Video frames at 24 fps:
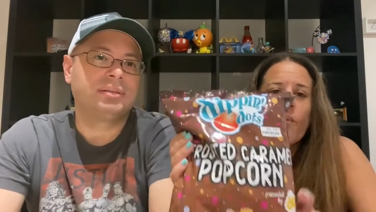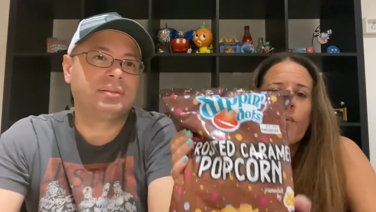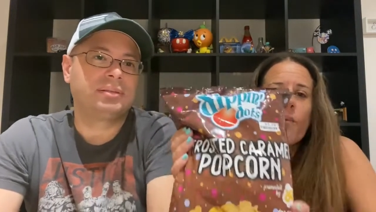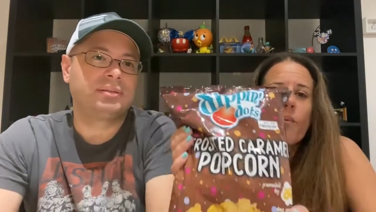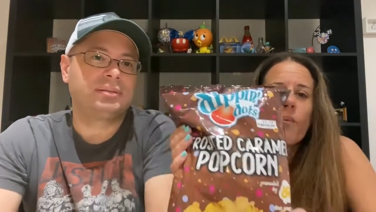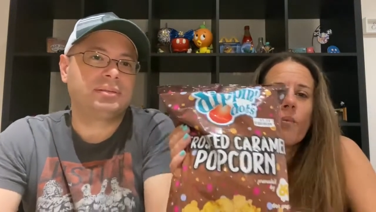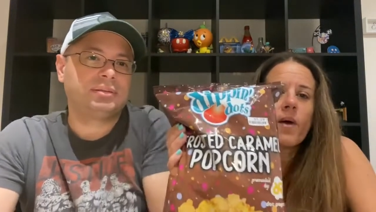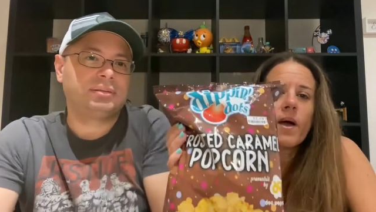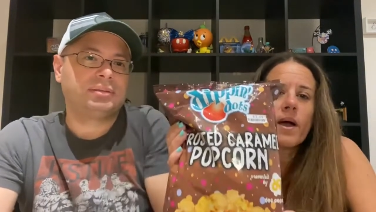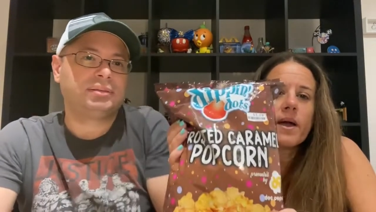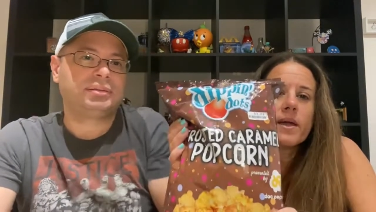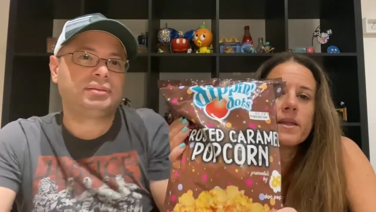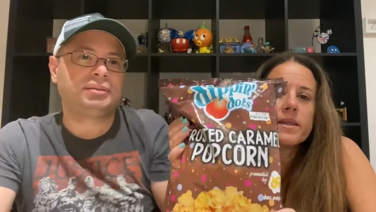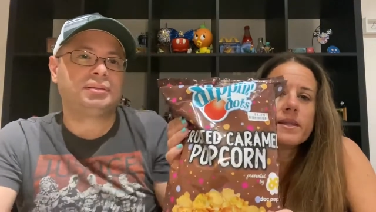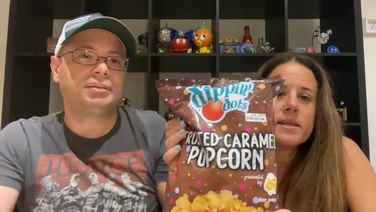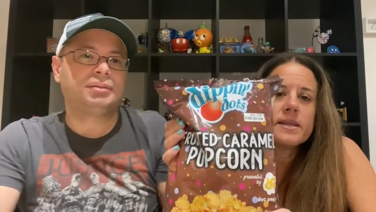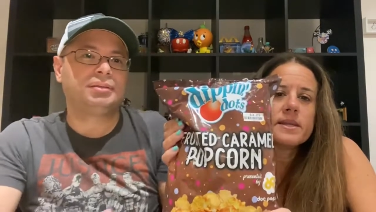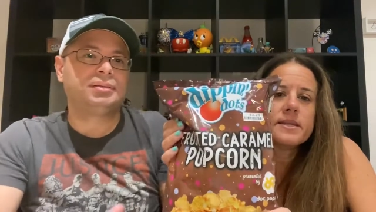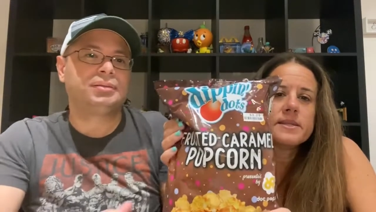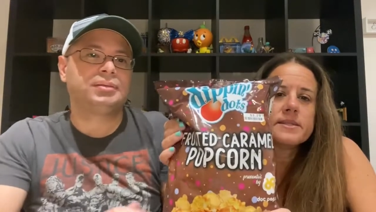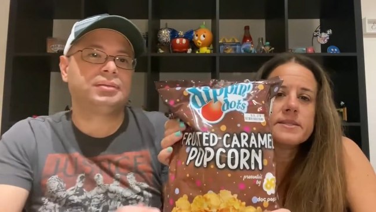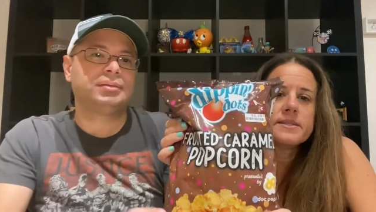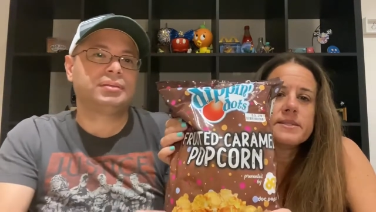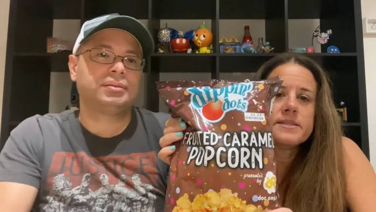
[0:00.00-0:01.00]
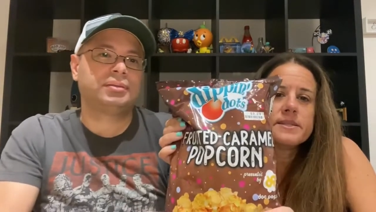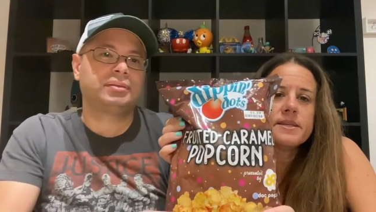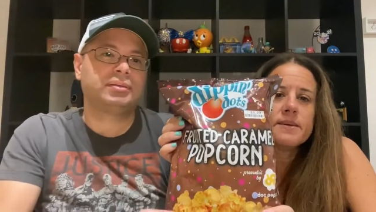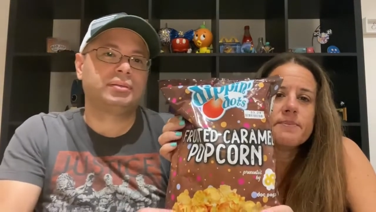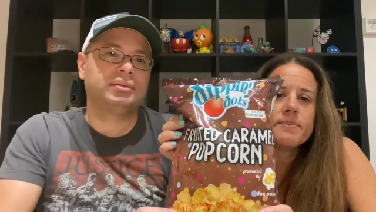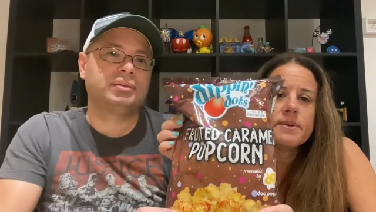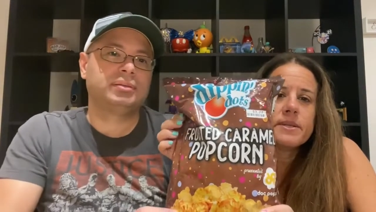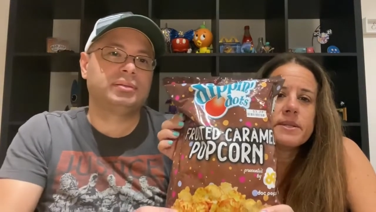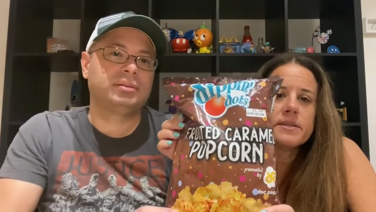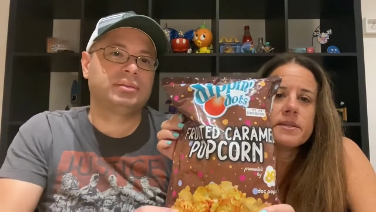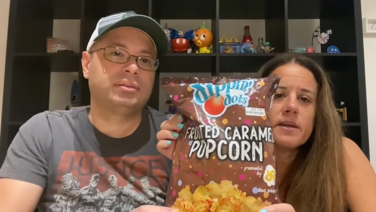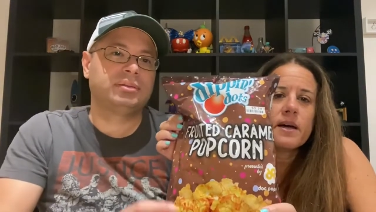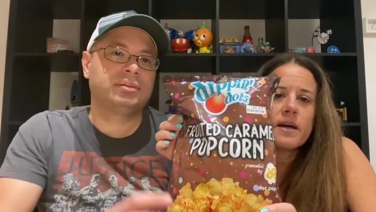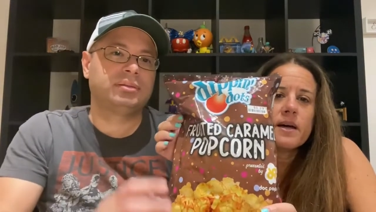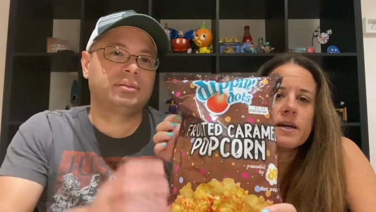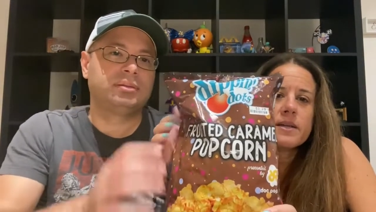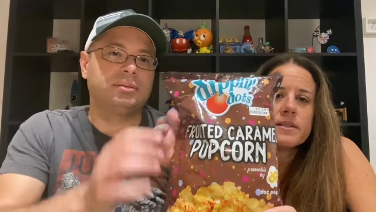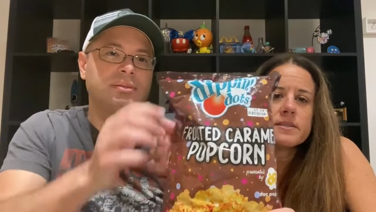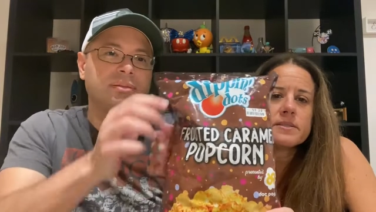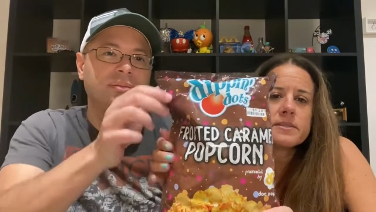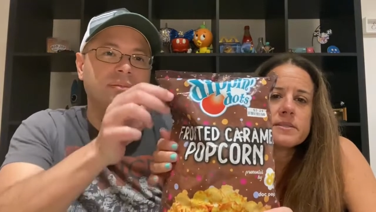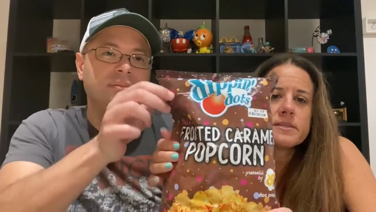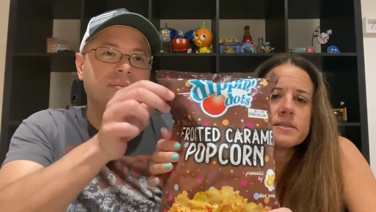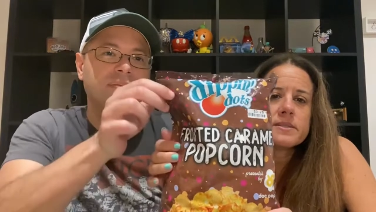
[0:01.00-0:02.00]
Speaker 1: One is Dippin'
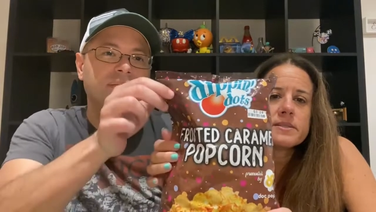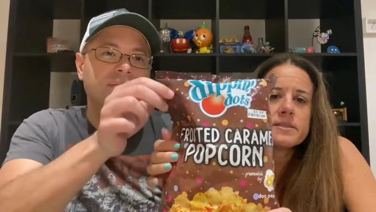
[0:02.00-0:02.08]
Dots